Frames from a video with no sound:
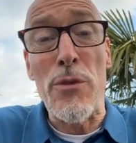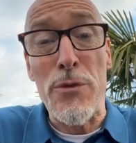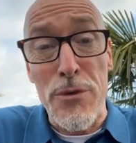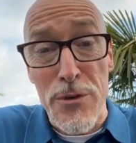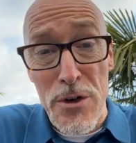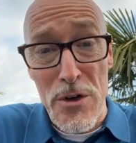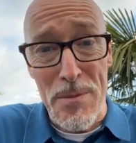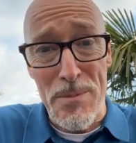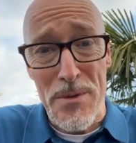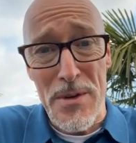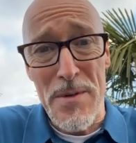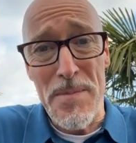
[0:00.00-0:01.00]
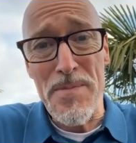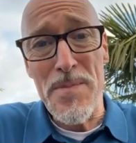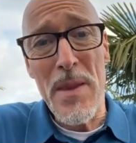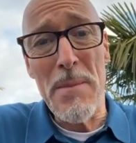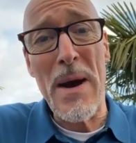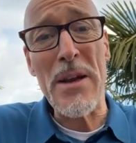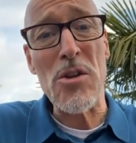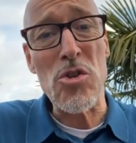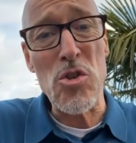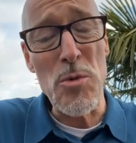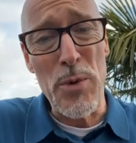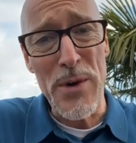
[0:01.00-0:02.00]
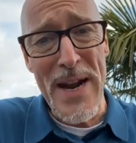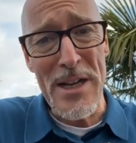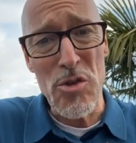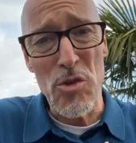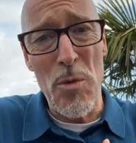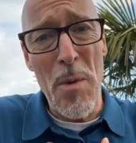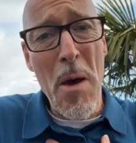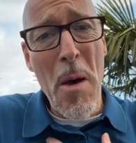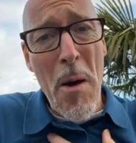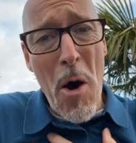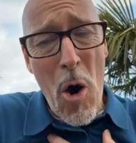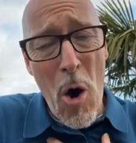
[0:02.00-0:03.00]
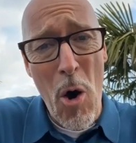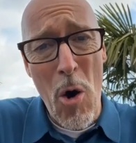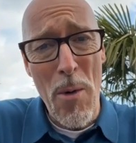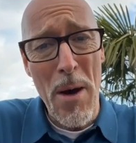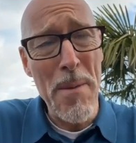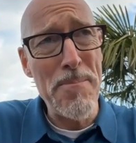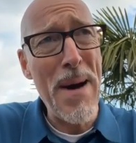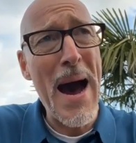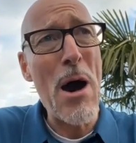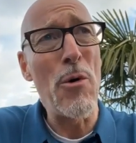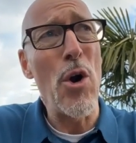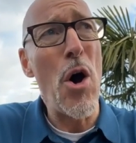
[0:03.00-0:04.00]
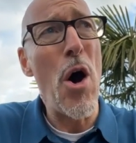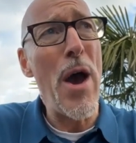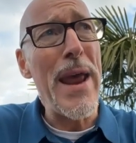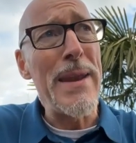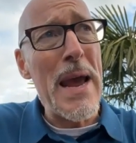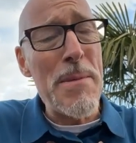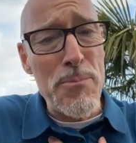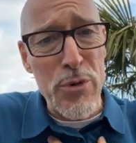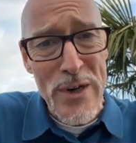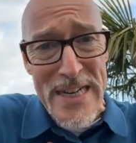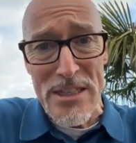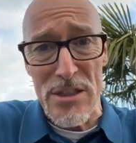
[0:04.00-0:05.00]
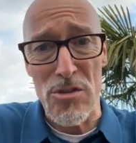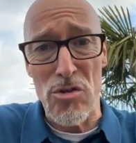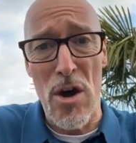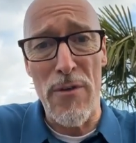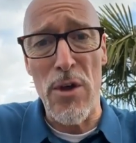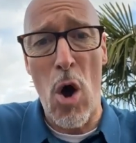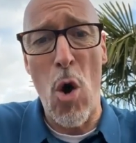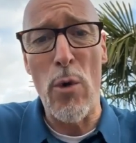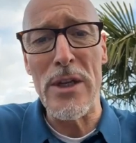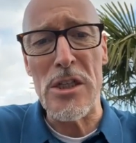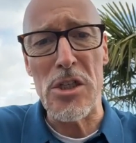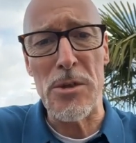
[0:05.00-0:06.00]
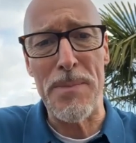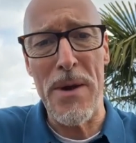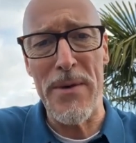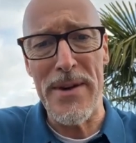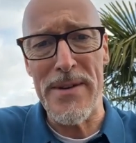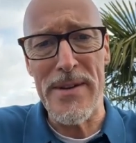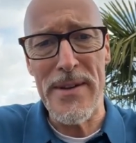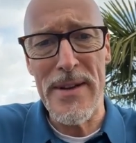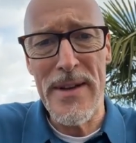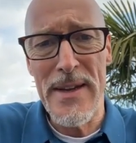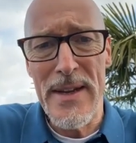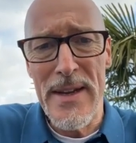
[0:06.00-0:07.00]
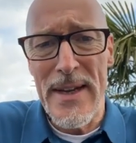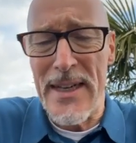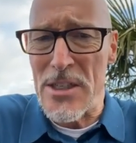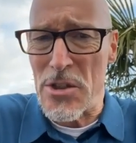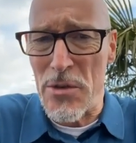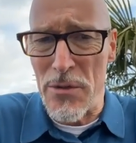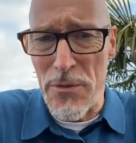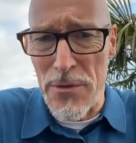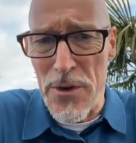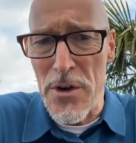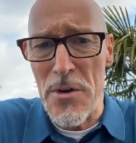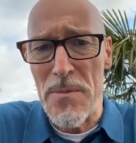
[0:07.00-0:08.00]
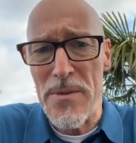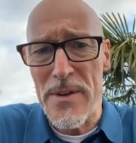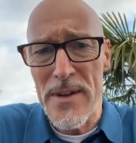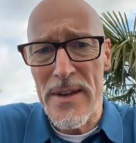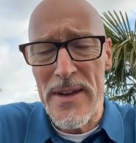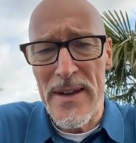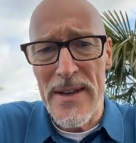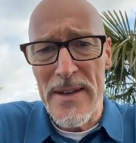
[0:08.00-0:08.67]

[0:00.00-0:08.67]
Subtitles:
confirmed by the supernatural power and presence of the Holy Spirit. It's confirmed.